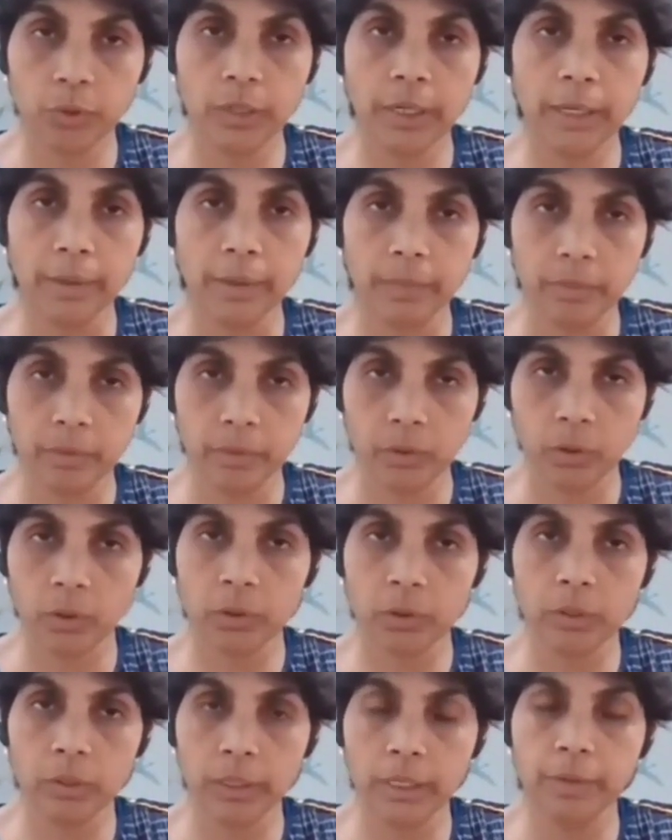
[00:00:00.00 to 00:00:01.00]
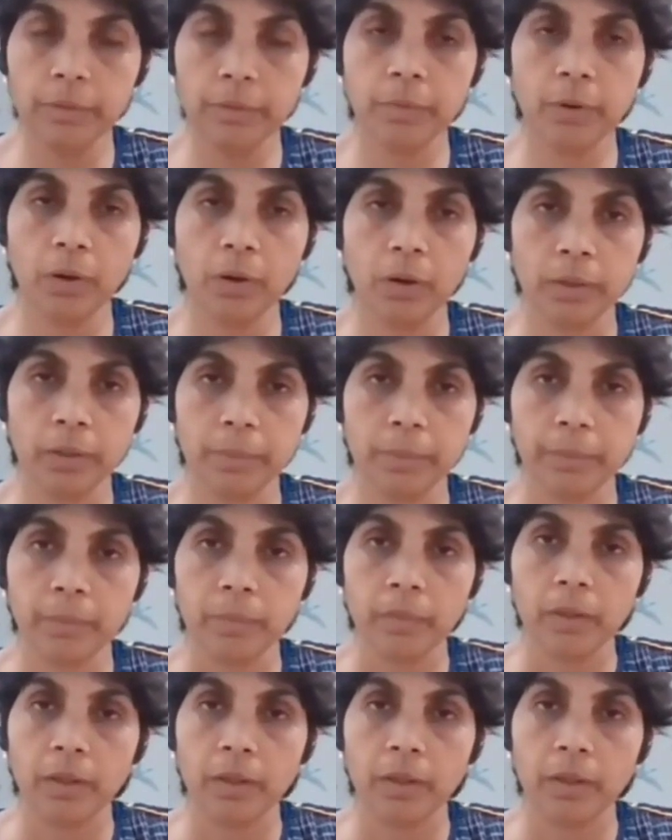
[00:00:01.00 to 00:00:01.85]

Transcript: fully, not only for